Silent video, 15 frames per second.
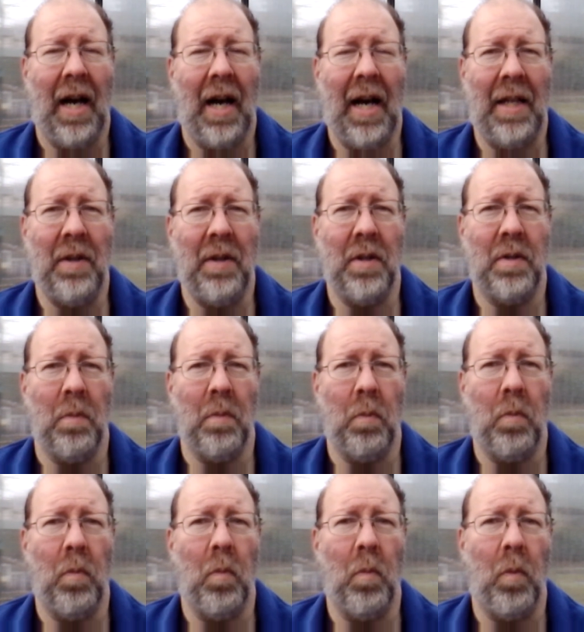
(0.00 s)
and
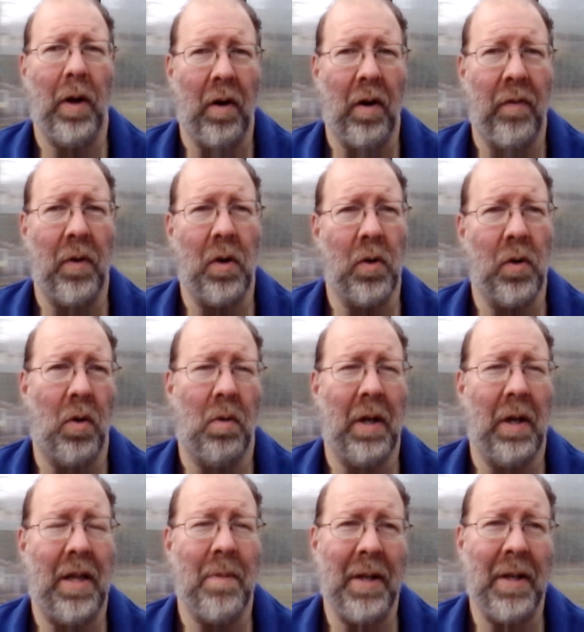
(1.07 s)
we often
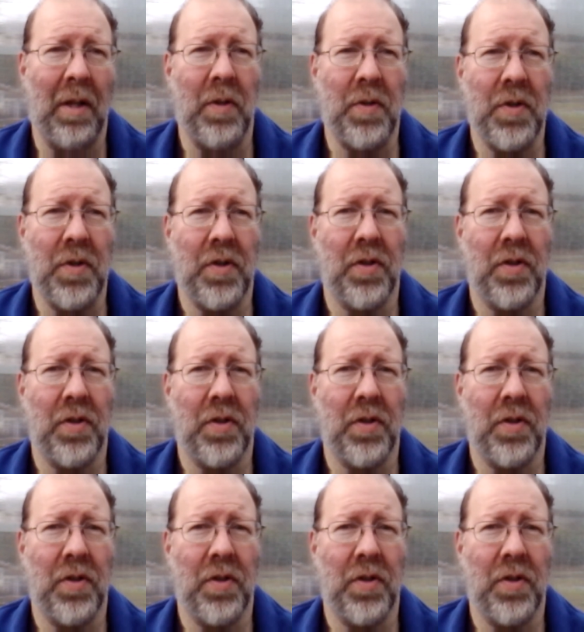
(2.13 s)
go in the Midlands.